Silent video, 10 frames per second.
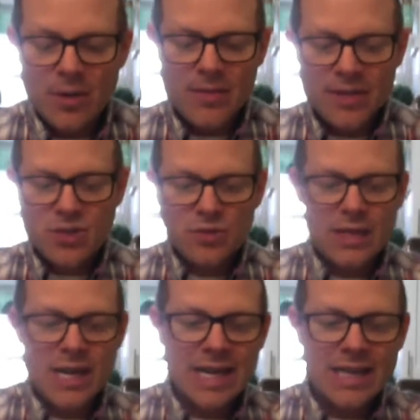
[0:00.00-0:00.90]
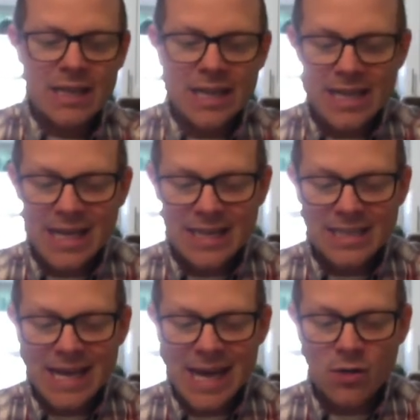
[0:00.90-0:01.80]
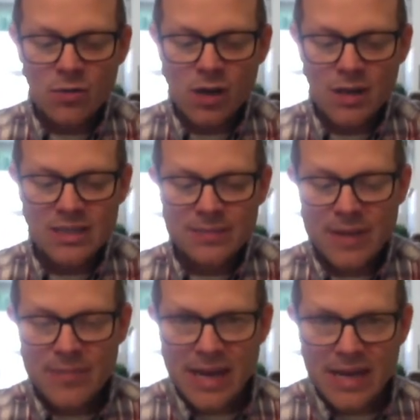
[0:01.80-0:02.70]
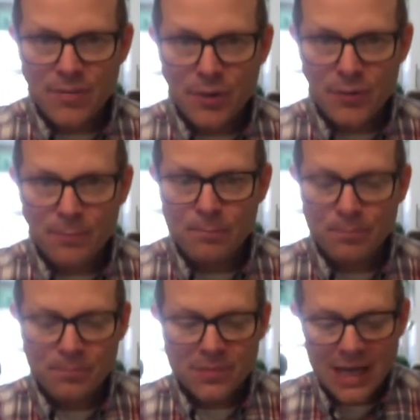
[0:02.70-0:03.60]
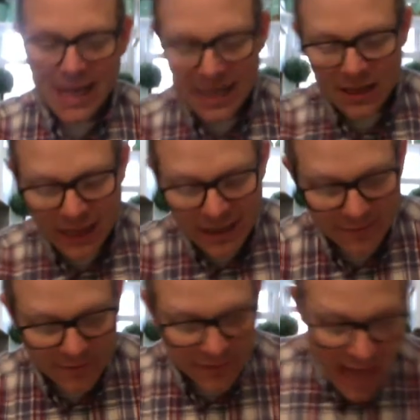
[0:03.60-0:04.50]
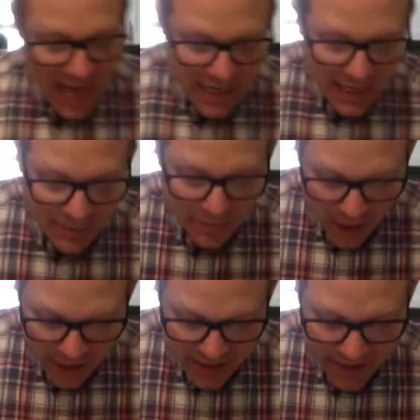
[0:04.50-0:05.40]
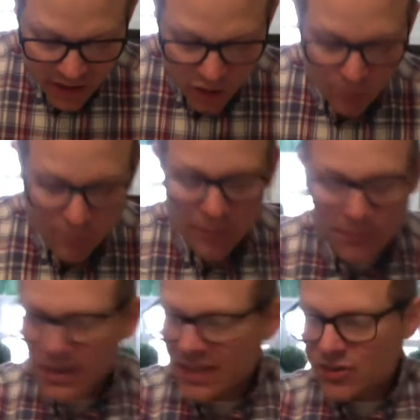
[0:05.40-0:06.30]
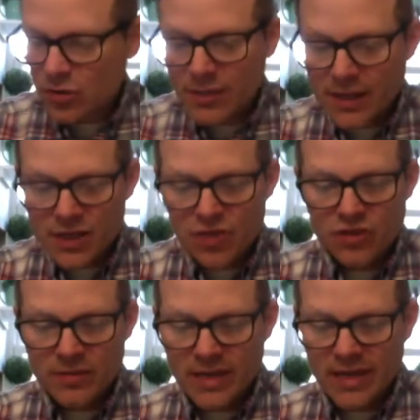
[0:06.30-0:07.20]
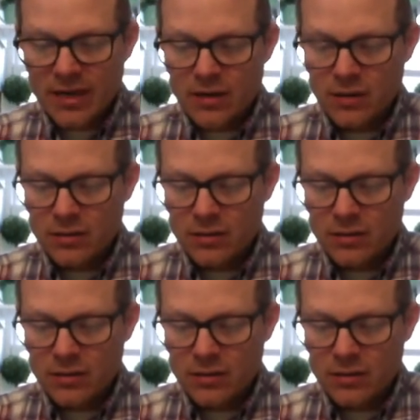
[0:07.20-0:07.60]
to make sure that I can lay that down onto my paper and it lay flat. And mine is a little bumpy, so I'm going to trim it here.